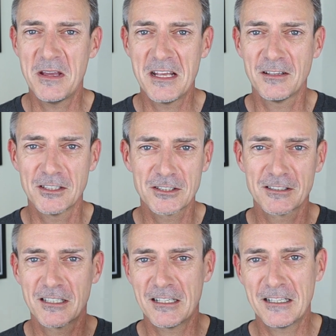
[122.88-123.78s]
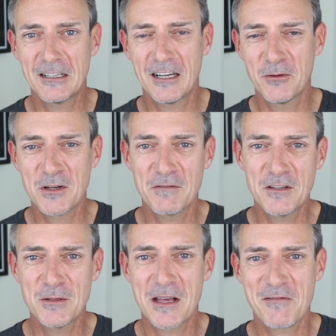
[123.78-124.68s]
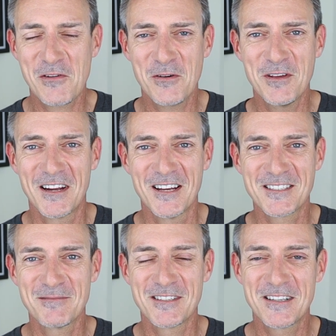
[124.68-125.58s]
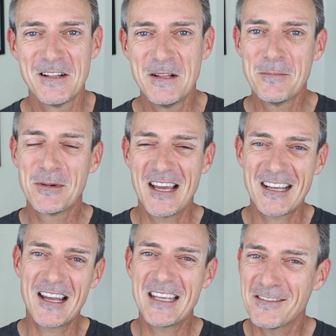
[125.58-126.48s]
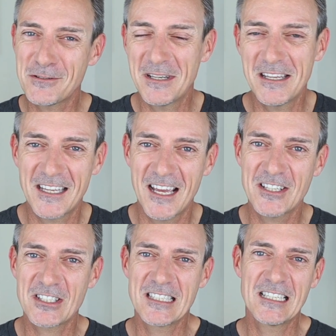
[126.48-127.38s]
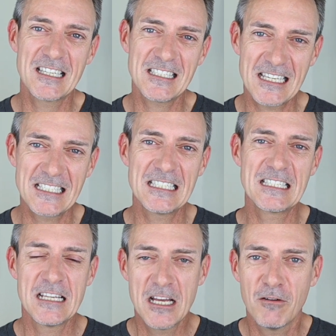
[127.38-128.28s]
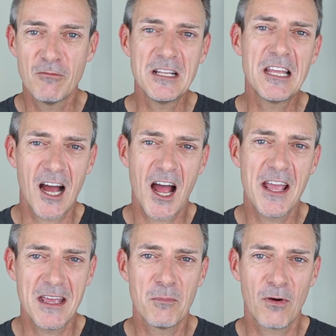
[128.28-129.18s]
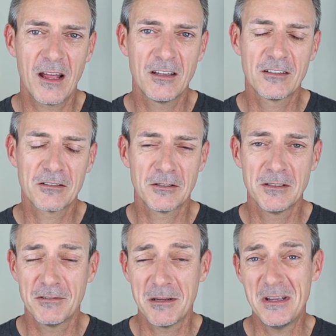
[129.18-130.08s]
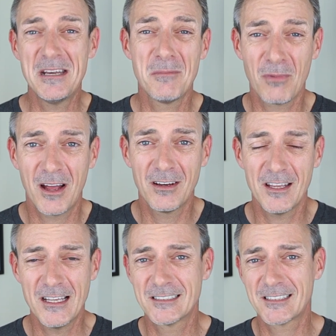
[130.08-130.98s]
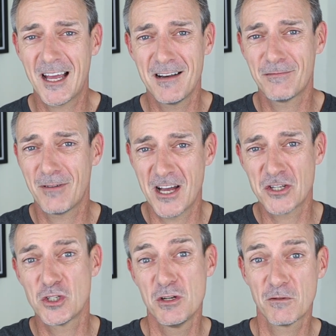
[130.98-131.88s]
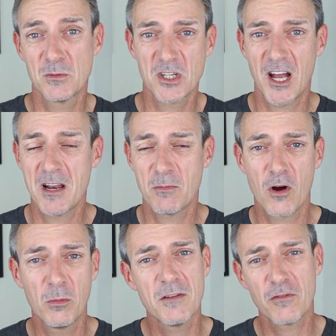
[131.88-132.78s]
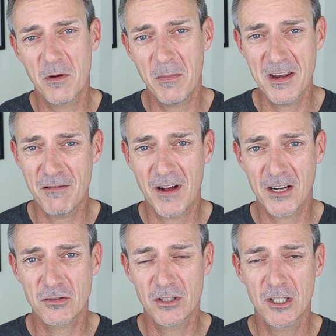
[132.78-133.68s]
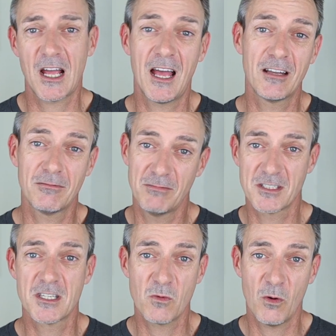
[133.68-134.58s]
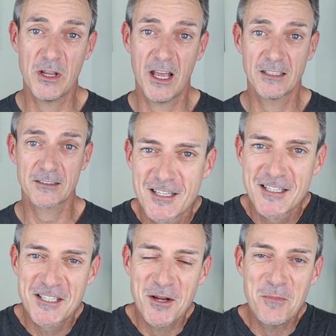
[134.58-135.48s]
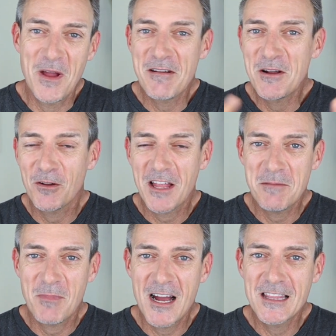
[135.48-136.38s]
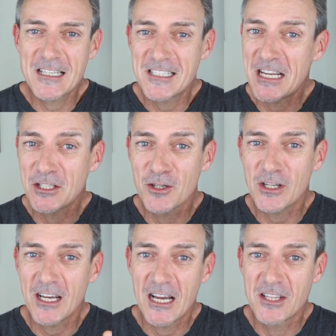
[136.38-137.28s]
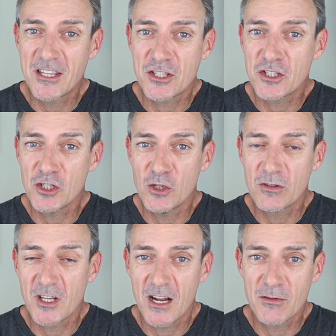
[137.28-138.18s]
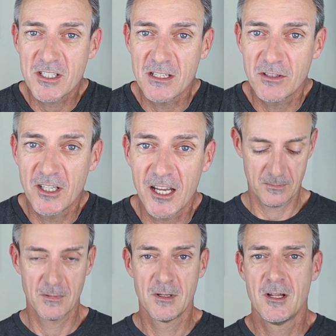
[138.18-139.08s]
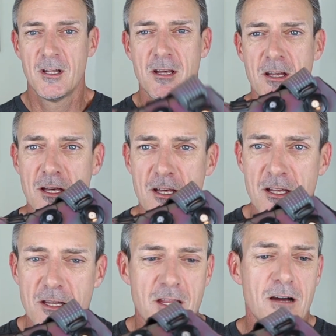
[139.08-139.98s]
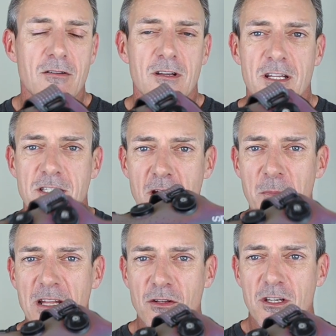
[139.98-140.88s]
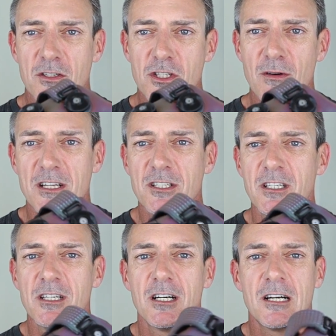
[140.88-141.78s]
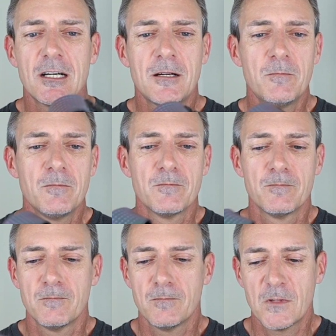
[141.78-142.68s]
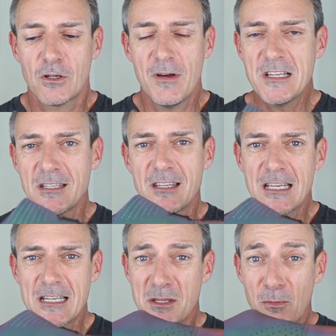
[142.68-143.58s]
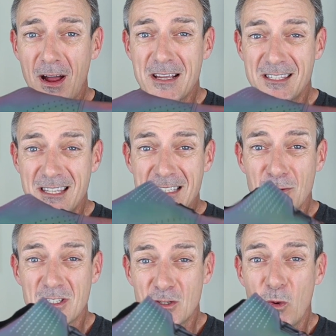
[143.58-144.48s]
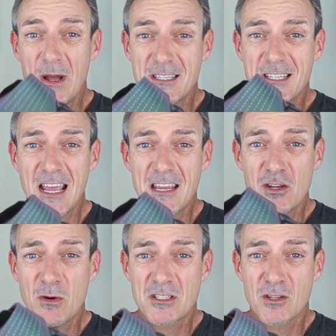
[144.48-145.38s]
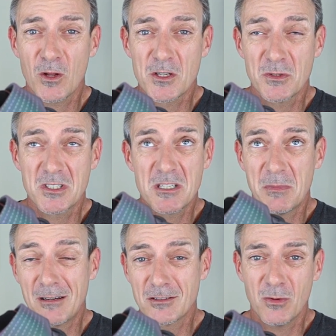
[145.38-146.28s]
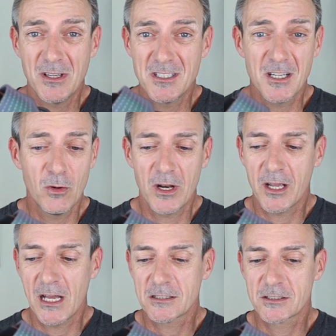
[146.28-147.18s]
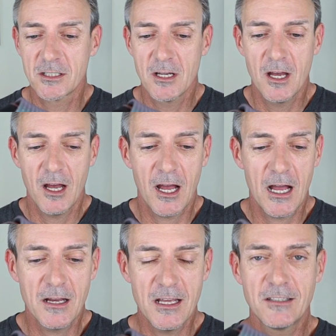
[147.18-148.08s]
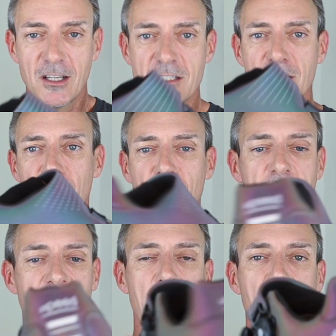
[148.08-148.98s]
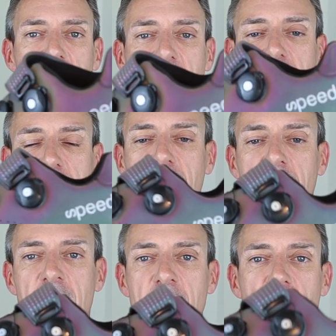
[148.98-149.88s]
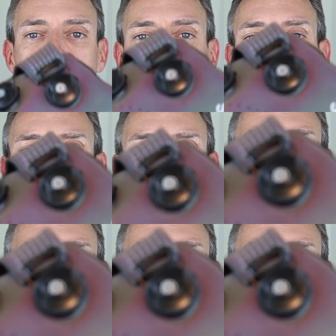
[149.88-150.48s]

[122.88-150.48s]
being English, I wonder if they do that for all their customers. But that kind of gives you an indication that this isn't really a high-end brand or even a medium brand. It's kind of a shoe from China, probably from a manufacturer, and this is what we get. So bearing all that in mind, let's take a look at this shoe that I received today. Now, it's not a bad looking shoe, actually. The crazy thing is the price. This was $28, which is about 20 quid, I guess. And it doesn't look that bad. The outer